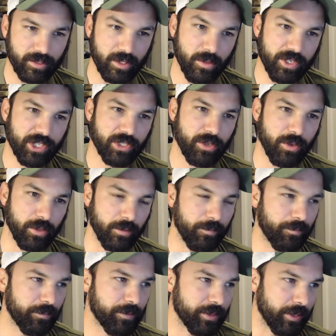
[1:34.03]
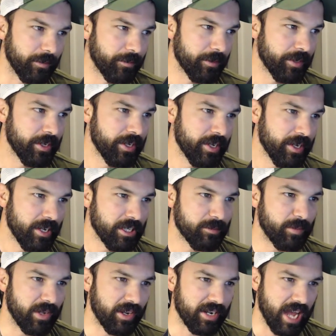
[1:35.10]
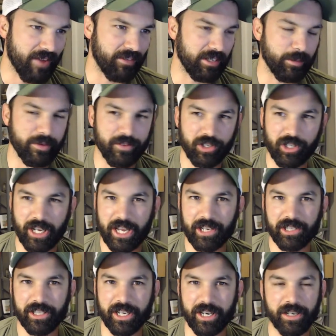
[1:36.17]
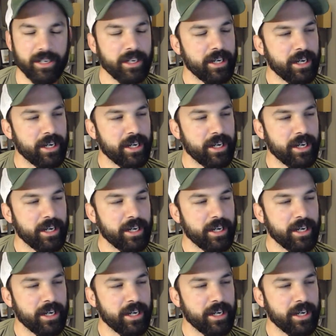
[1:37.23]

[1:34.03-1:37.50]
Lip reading: which is cool. So it's been good to have a little bit of a change there.